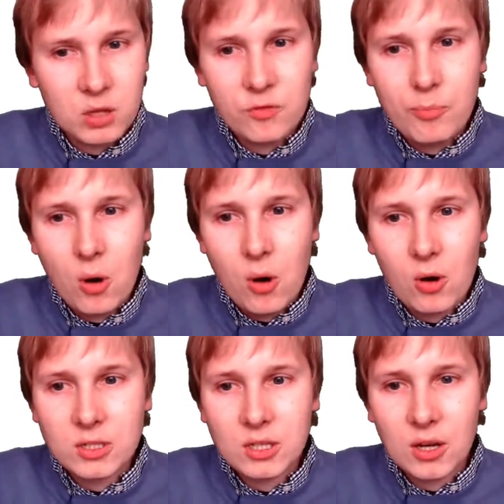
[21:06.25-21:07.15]
you've
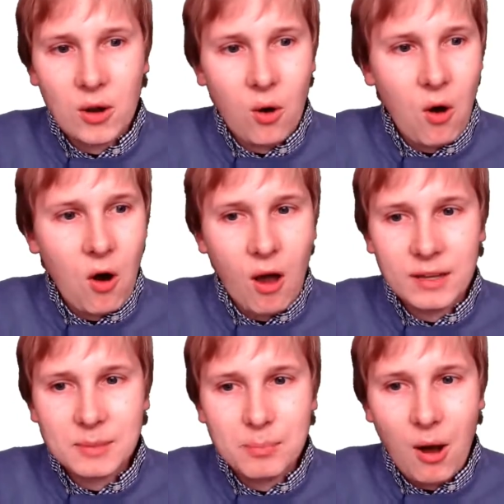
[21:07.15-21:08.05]
bought, or on
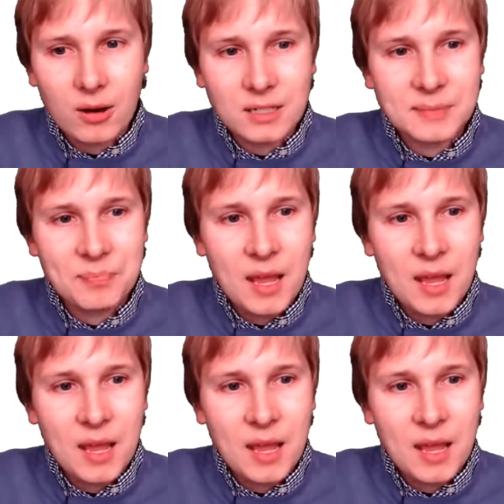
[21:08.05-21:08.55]
its box.